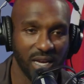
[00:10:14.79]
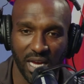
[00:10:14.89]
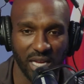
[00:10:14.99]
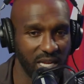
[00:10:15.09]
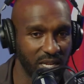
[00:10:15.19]

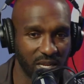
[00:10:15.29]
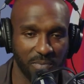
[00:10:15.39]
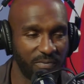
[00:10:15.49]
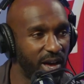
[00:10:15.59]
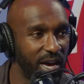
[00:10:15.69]
and then
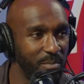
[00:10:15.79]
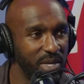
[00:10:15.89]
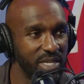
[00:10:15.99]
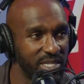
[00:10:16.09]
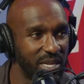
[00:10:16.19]
come find
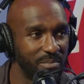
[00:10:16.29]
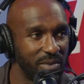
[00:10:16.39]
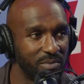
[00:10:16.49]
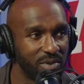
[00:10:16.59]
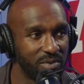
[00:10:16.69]
me, see
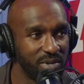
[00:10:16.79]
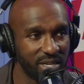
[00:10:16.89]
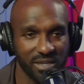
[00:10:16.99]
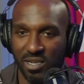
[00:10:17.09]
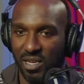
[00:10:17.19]
me real
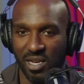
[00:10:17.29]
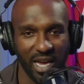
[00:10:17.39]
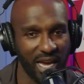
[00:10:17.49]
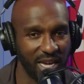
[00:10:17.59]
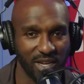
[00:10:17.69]
quick
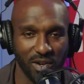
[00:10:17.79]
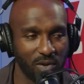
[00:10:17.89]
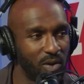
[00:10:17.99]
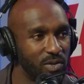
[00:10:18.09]
and,